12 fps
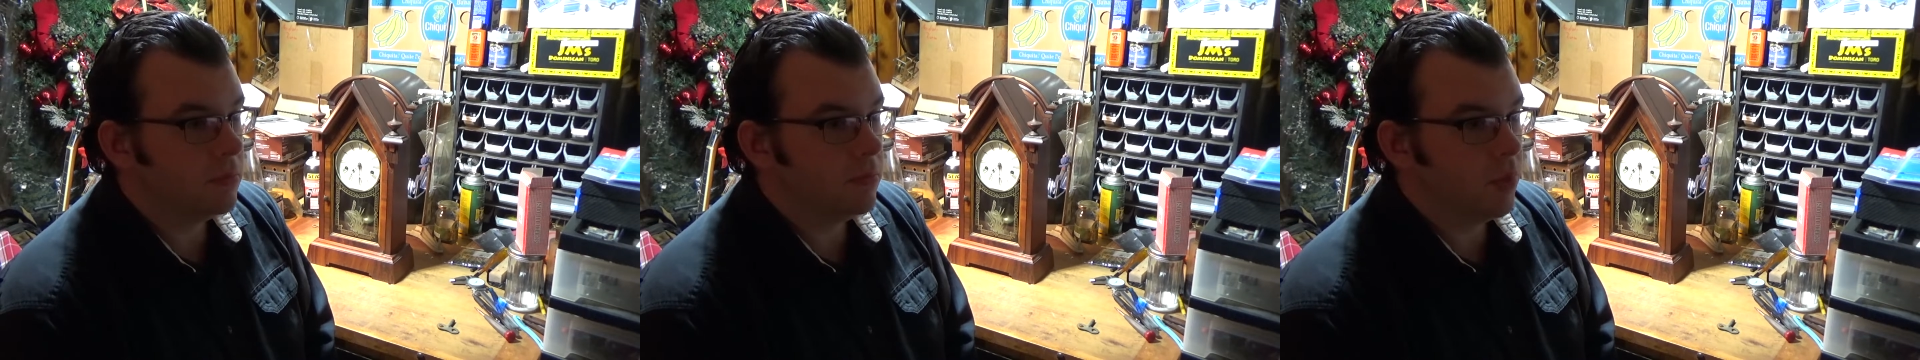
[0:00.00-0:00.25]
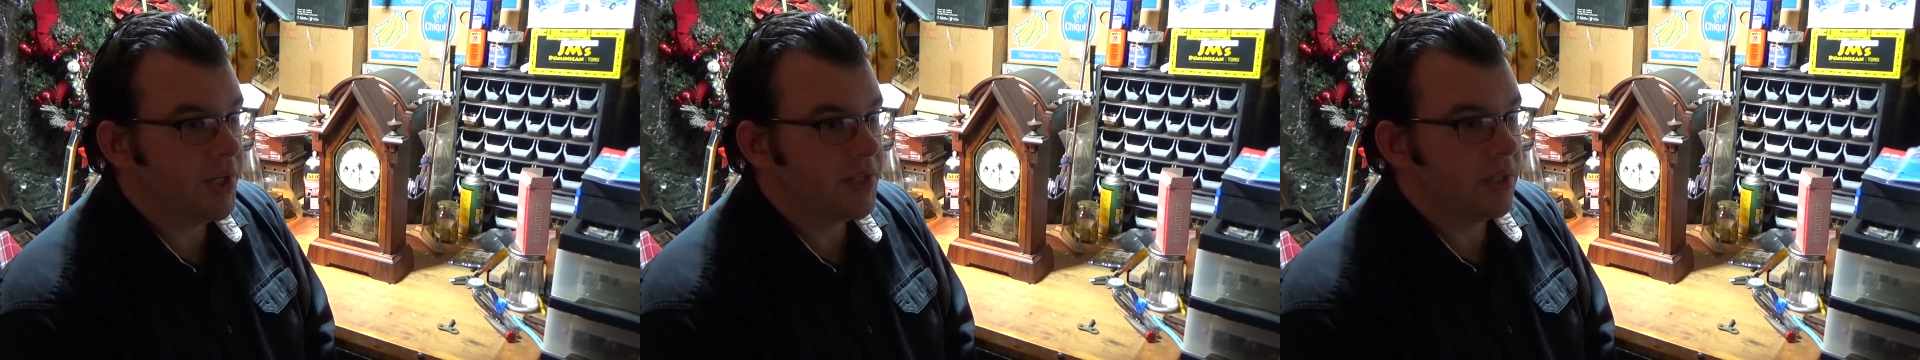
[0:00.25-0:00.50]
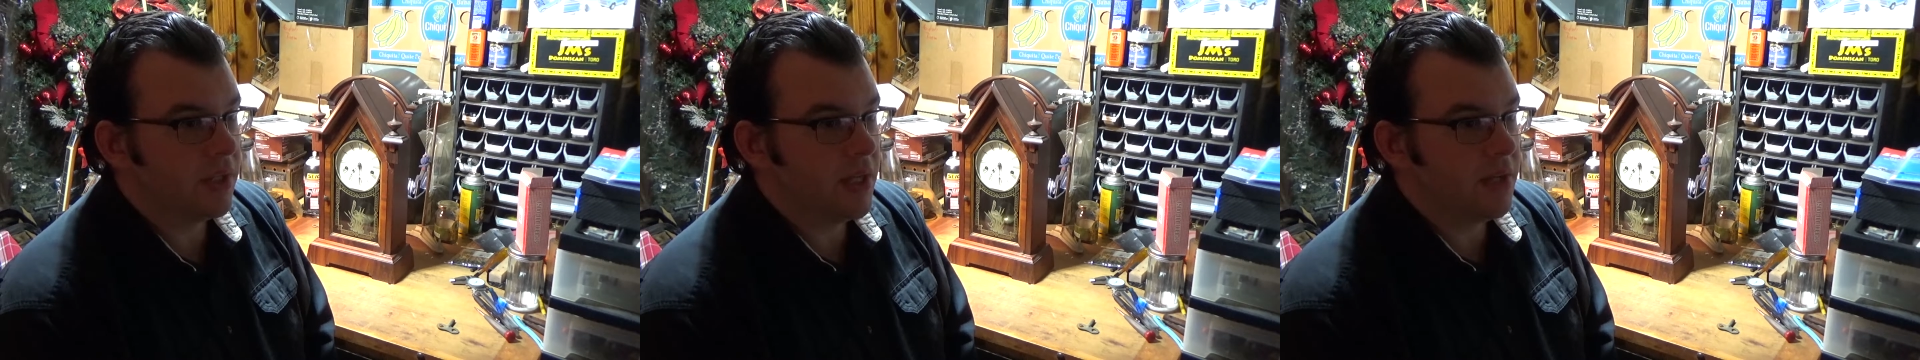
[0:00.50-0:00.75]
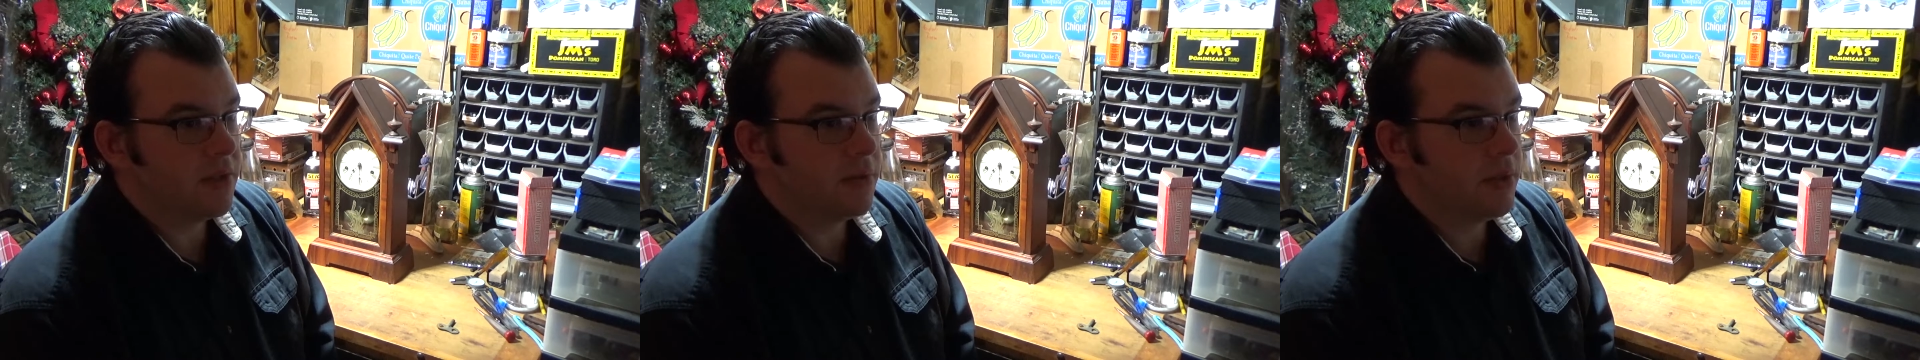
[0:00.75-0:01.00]

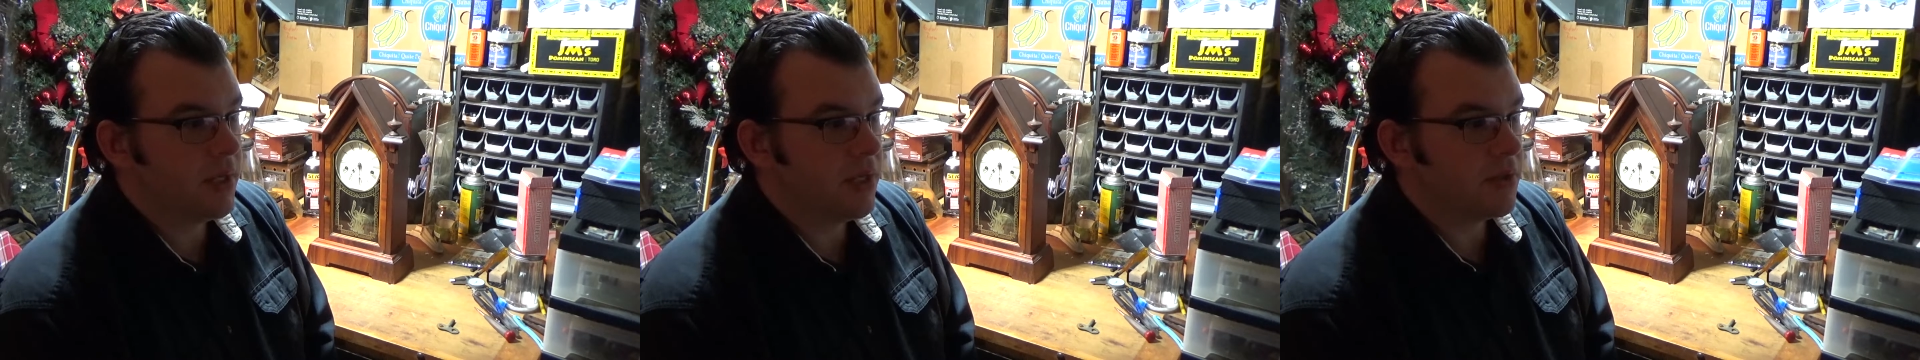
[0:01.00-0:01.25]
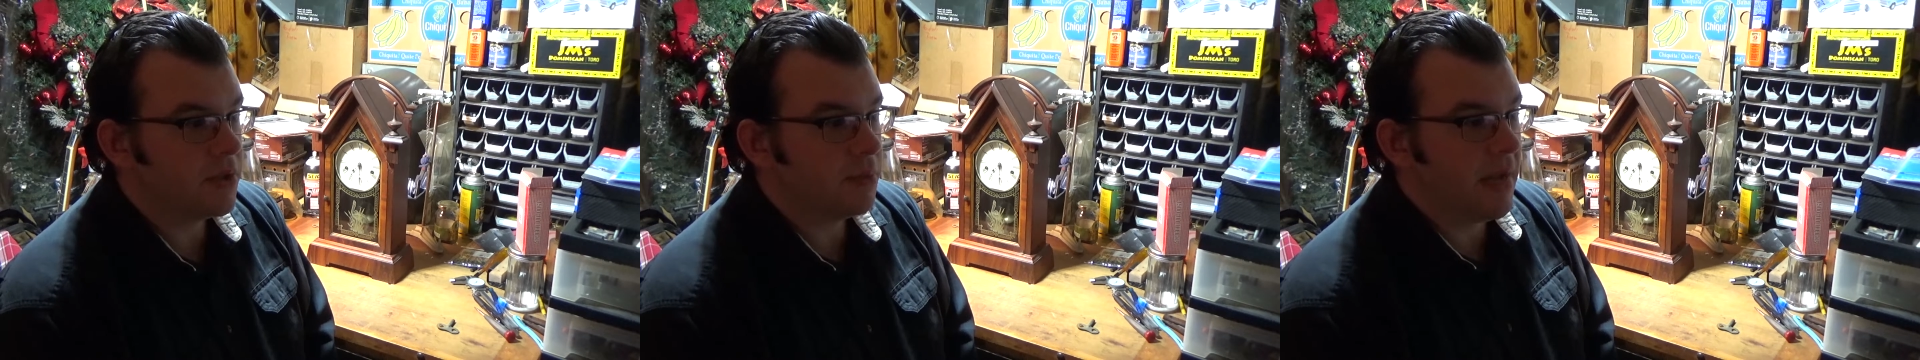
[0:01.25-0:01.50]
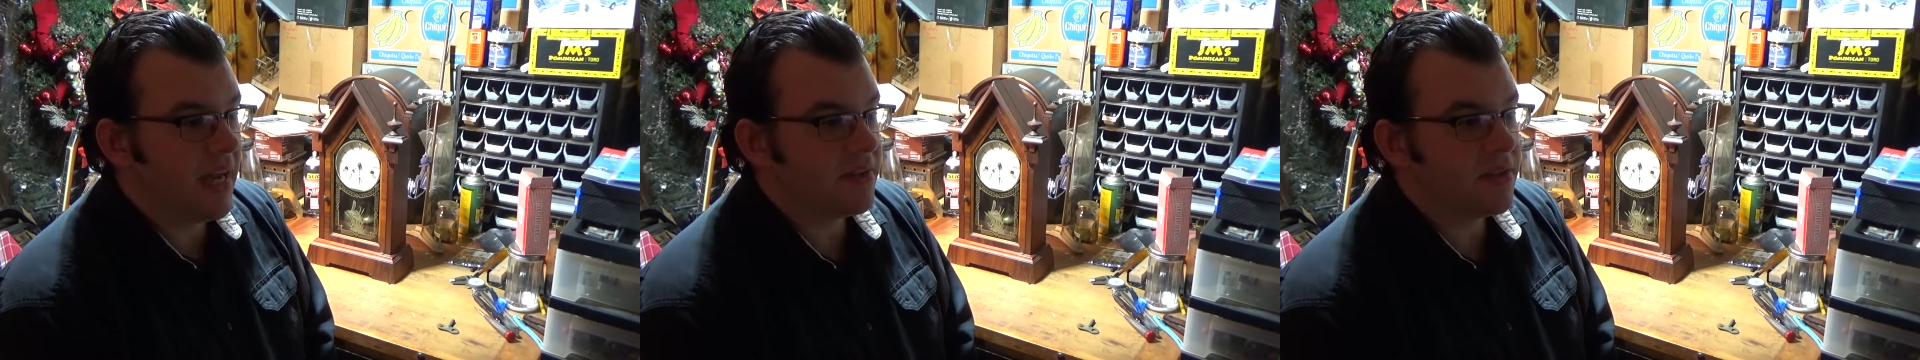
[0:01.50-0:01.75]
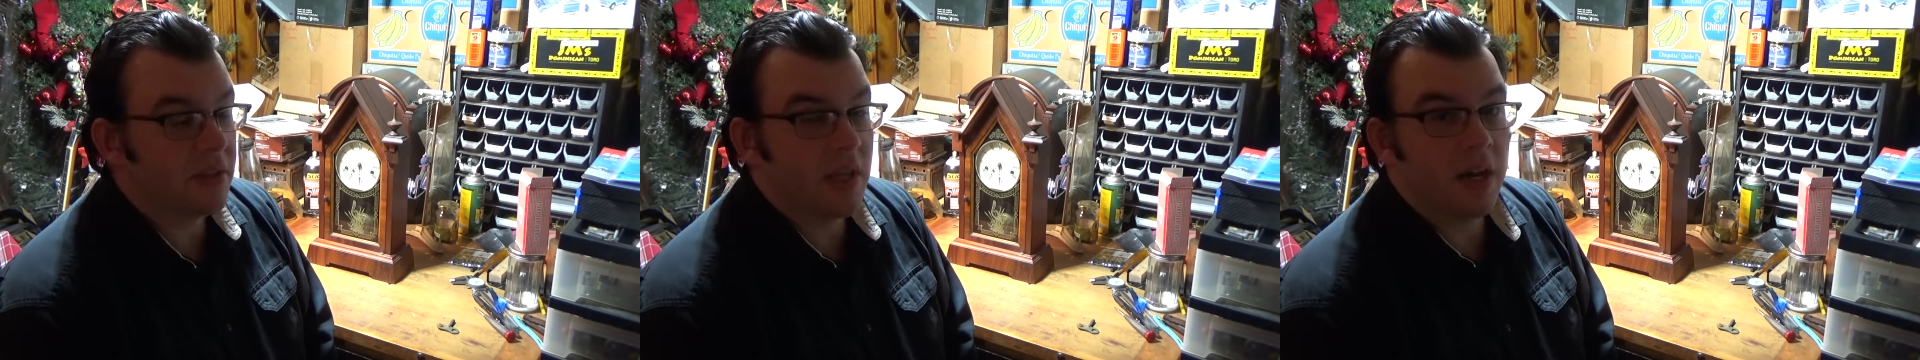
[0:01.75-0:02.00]
Recently
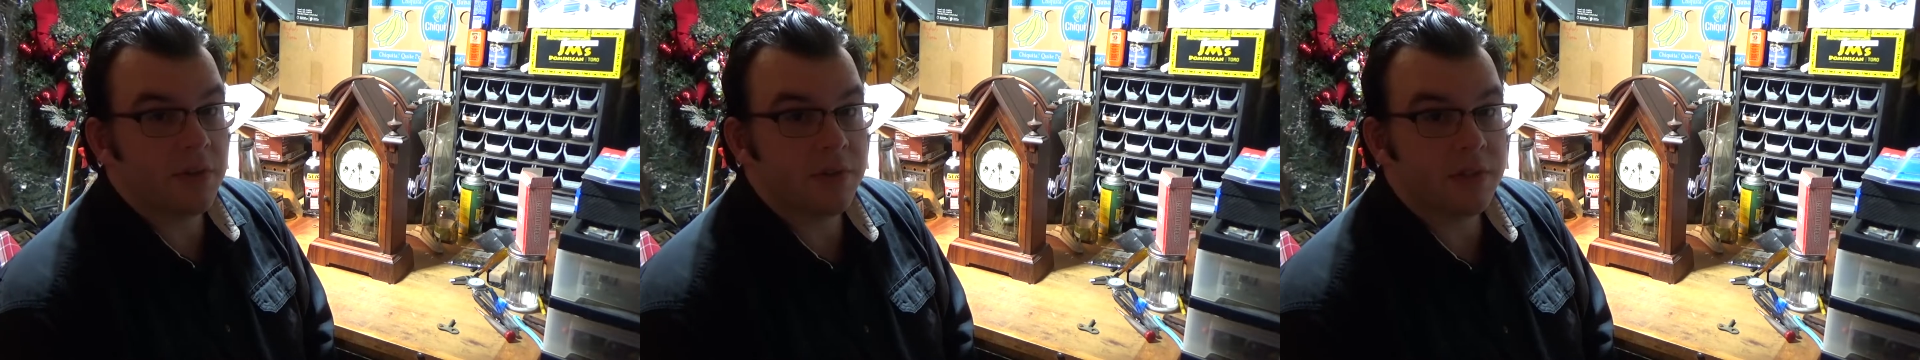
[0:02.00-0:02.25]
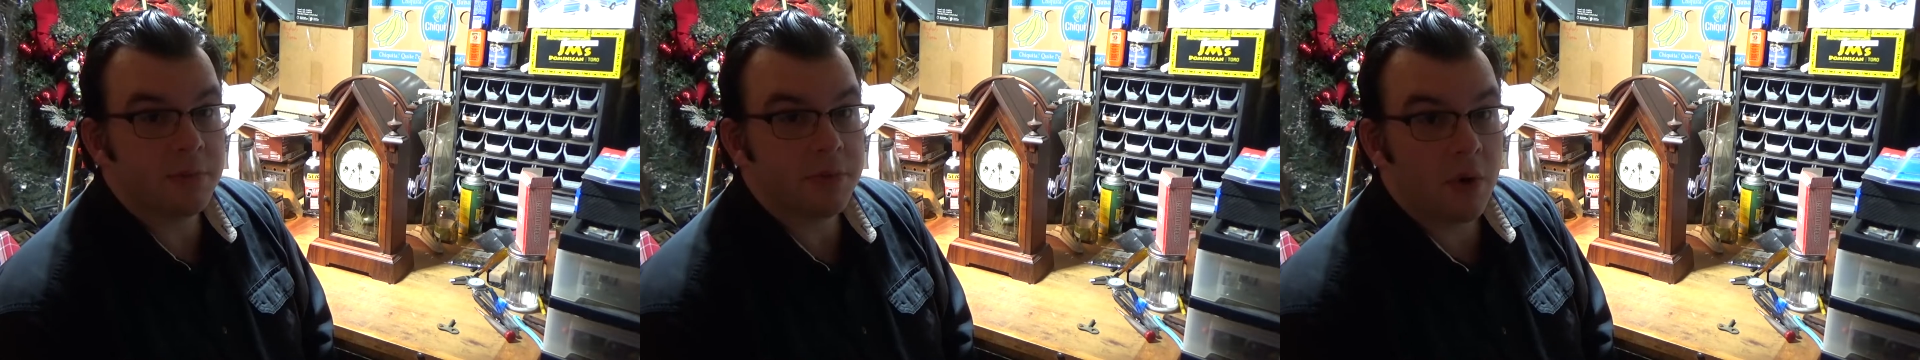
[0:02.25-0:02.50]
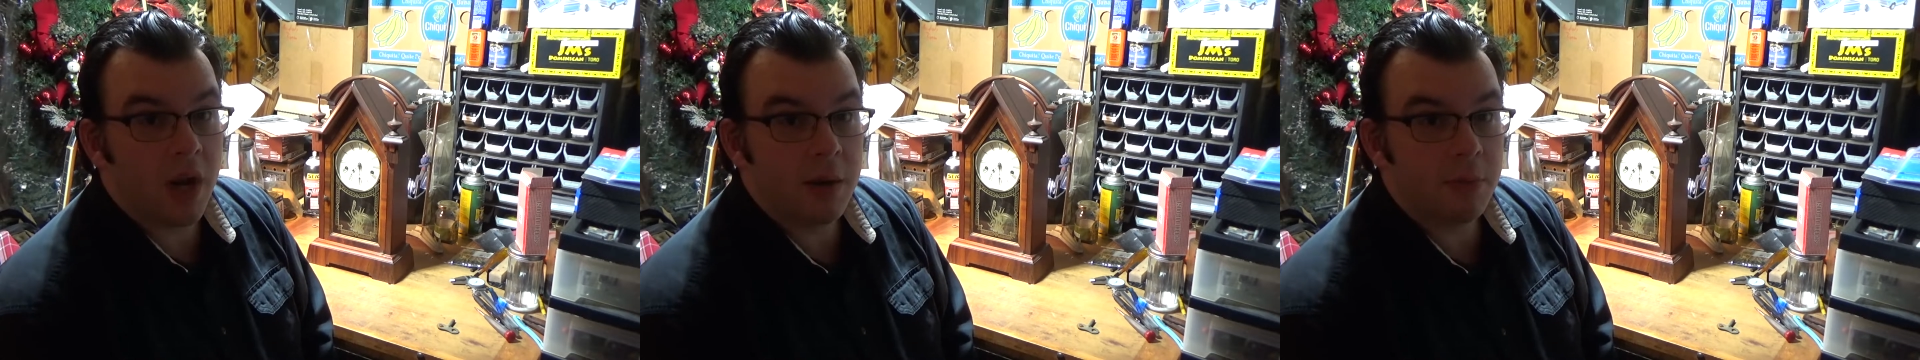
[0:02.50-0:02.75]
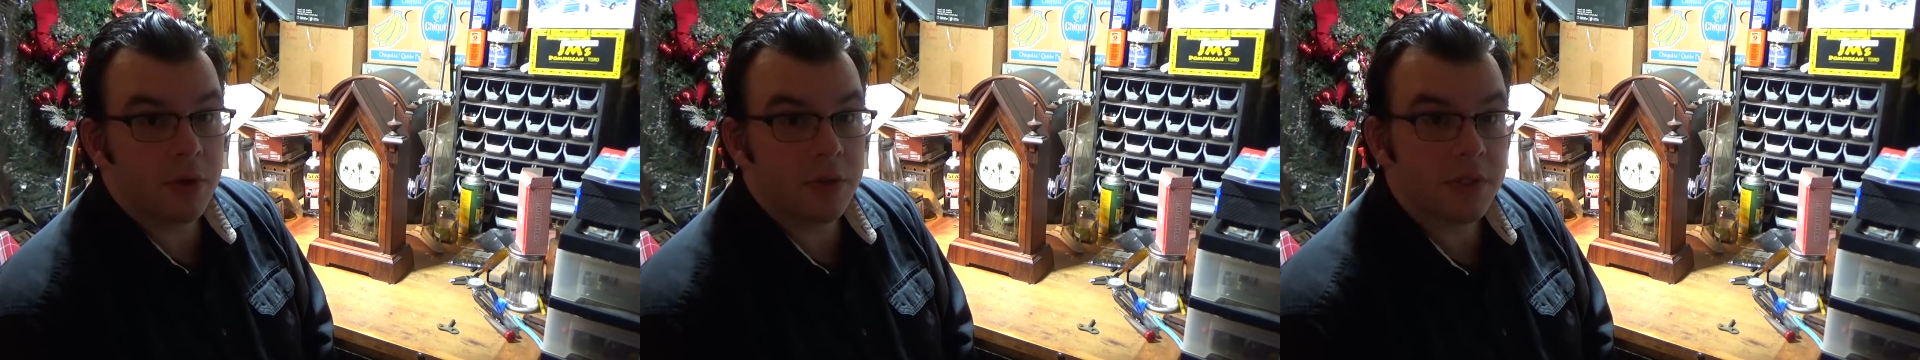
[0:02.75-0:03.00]
surpassed 1,000
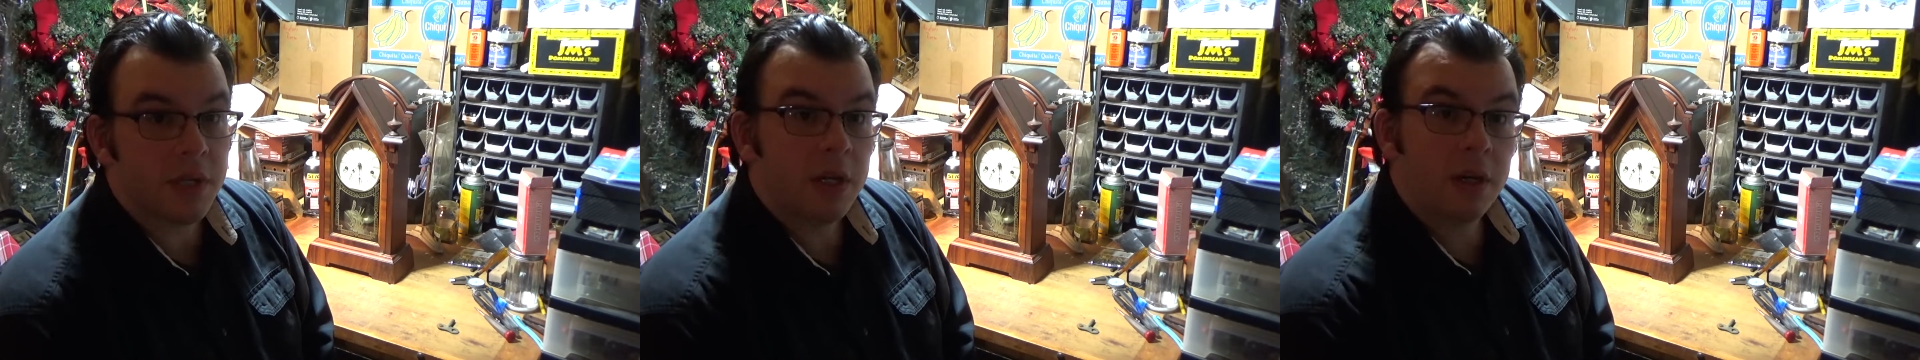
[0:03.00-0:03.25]
subscribers.